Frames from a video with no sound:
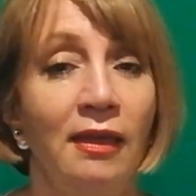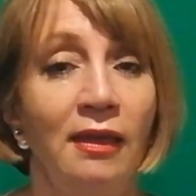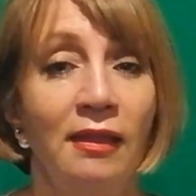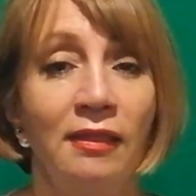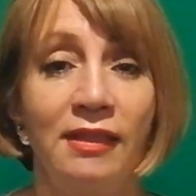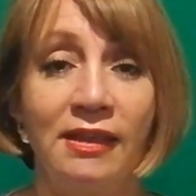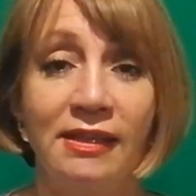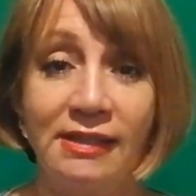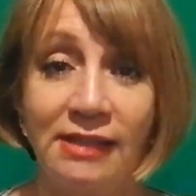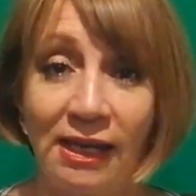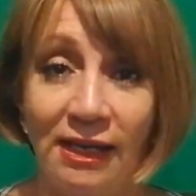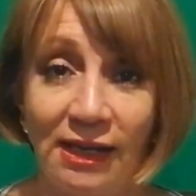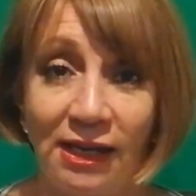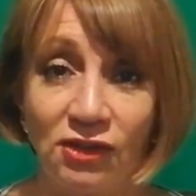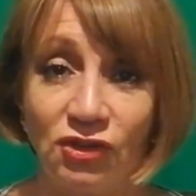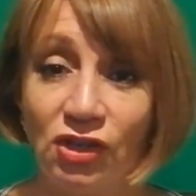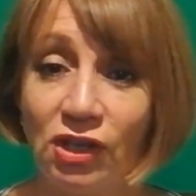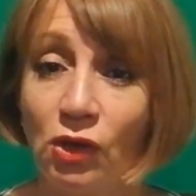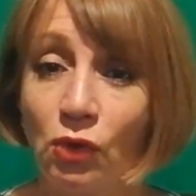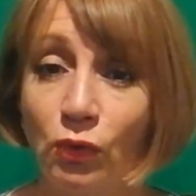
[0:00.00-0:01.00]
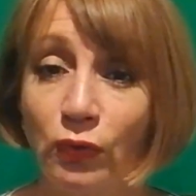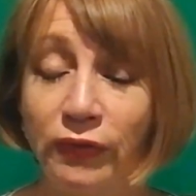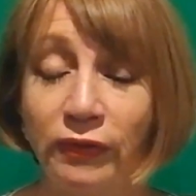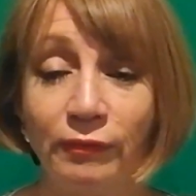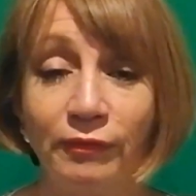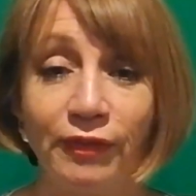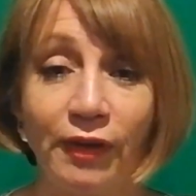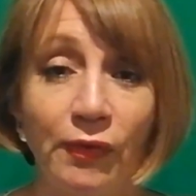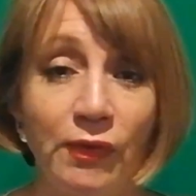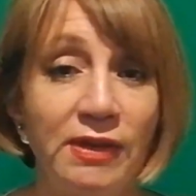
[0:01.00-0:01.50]
This can actually cause some
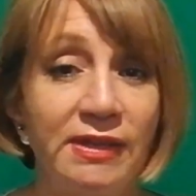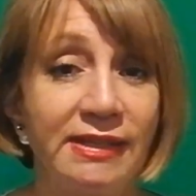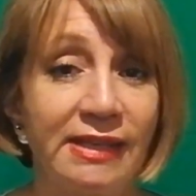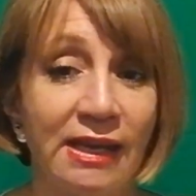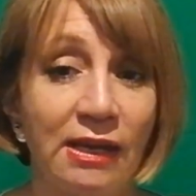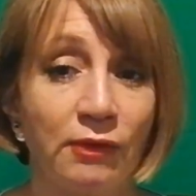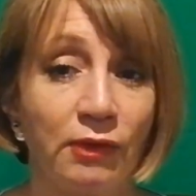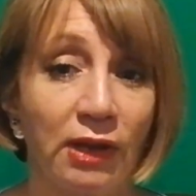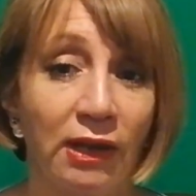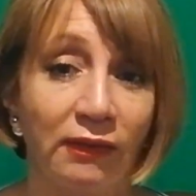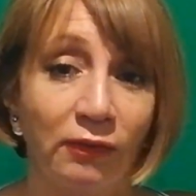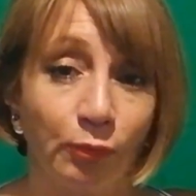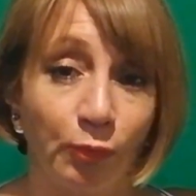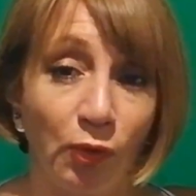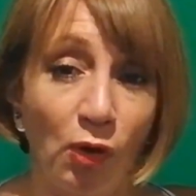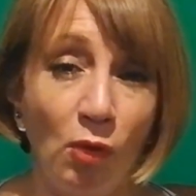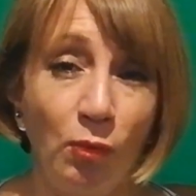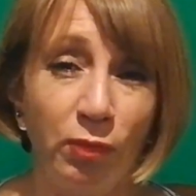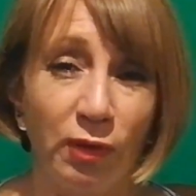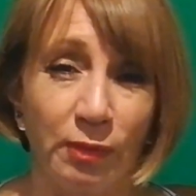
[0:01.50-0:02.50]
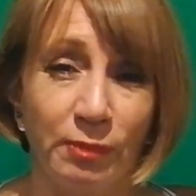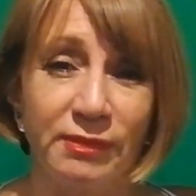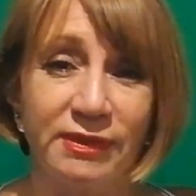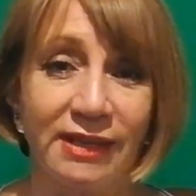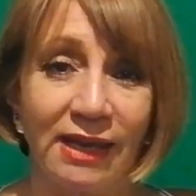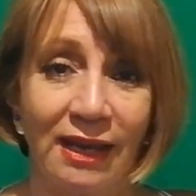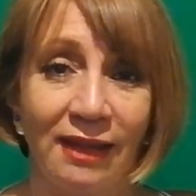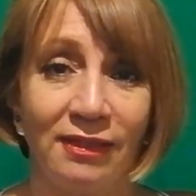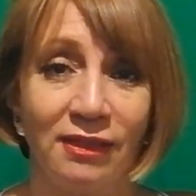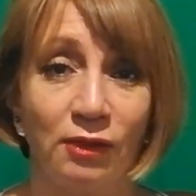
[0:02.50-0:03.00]
very serious problems
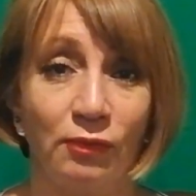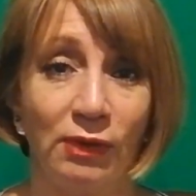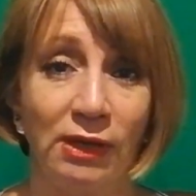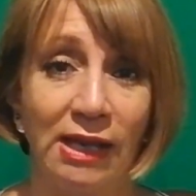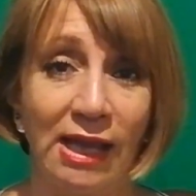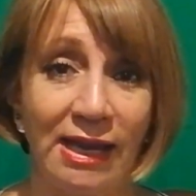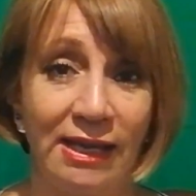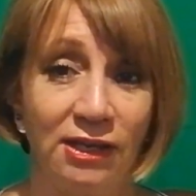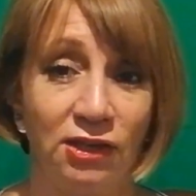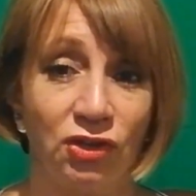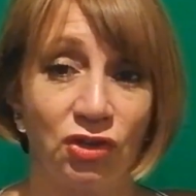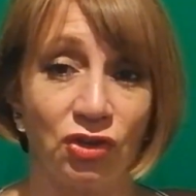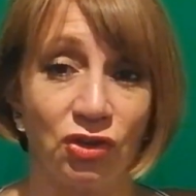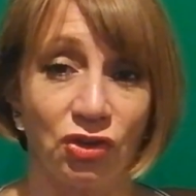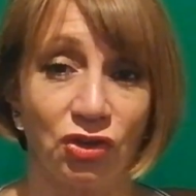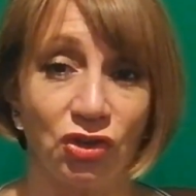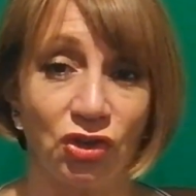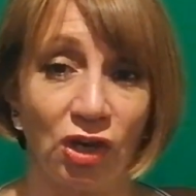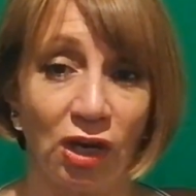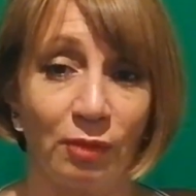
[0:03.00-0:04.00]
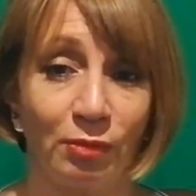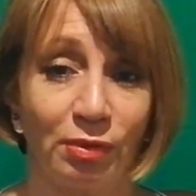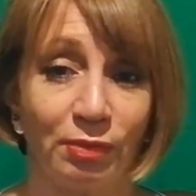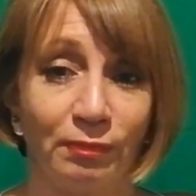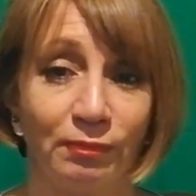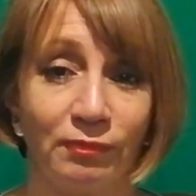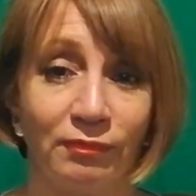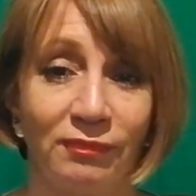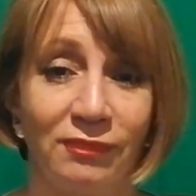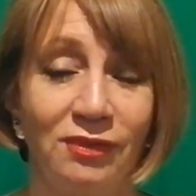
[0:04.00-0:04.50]
in the relationship,
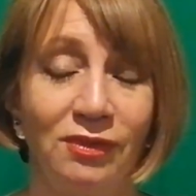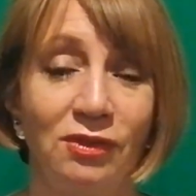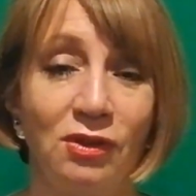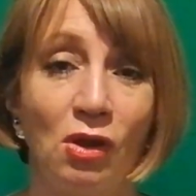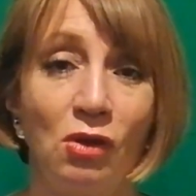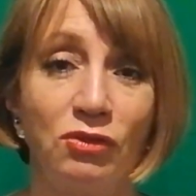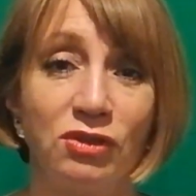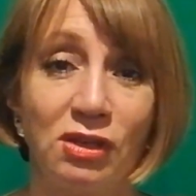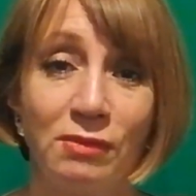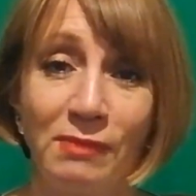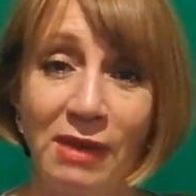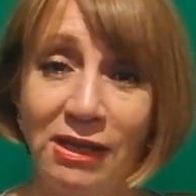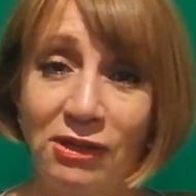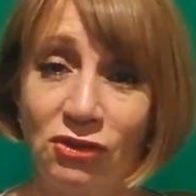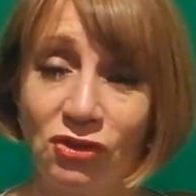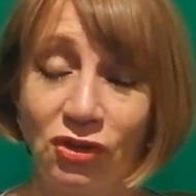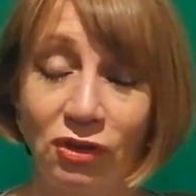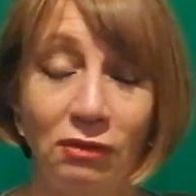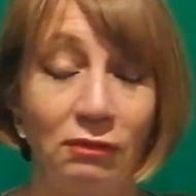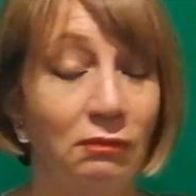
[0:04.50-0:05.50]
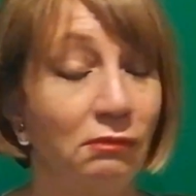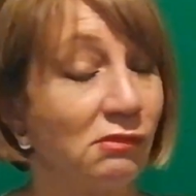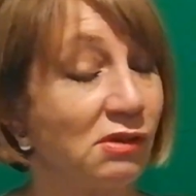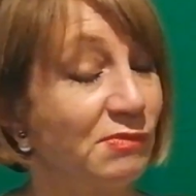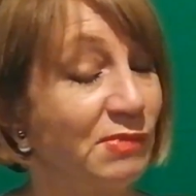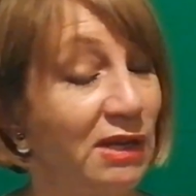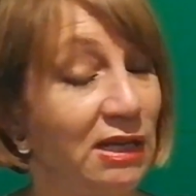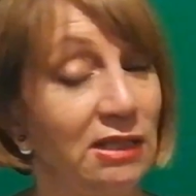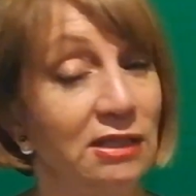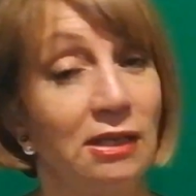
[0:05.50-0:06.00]
not to mention
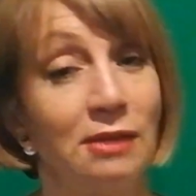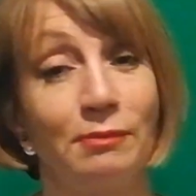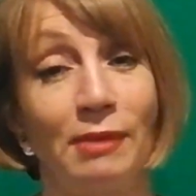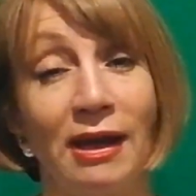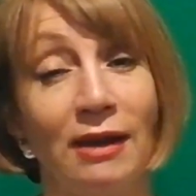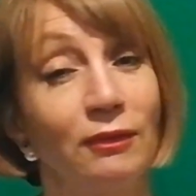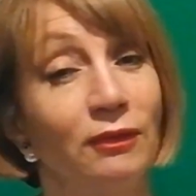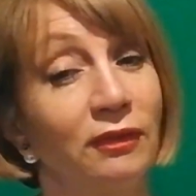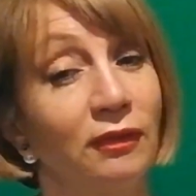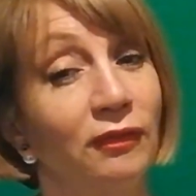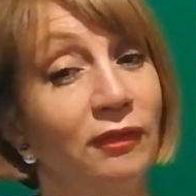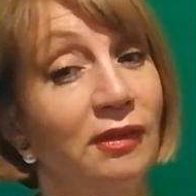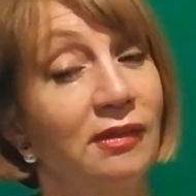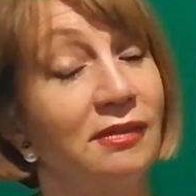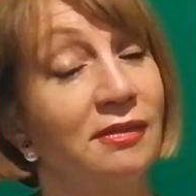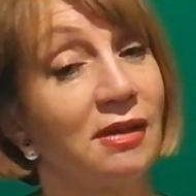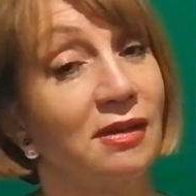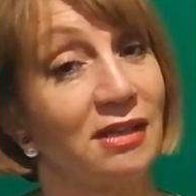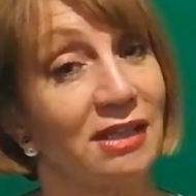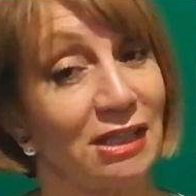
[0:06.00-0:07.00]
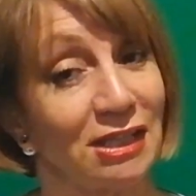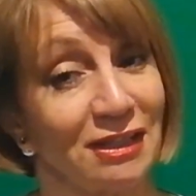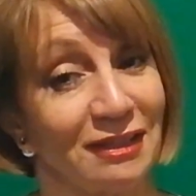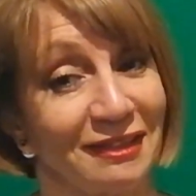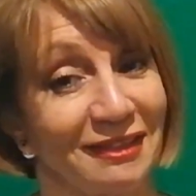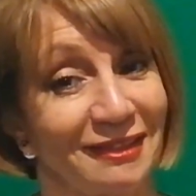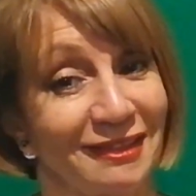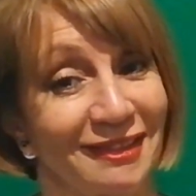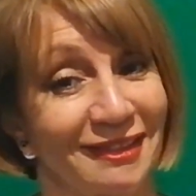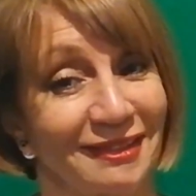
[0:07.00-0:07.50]
repeated bouts of
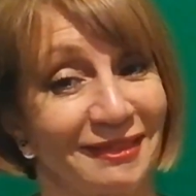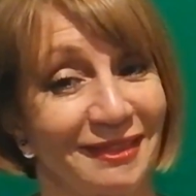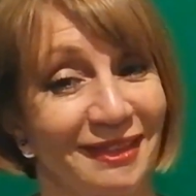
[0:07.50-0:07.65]
cystitis.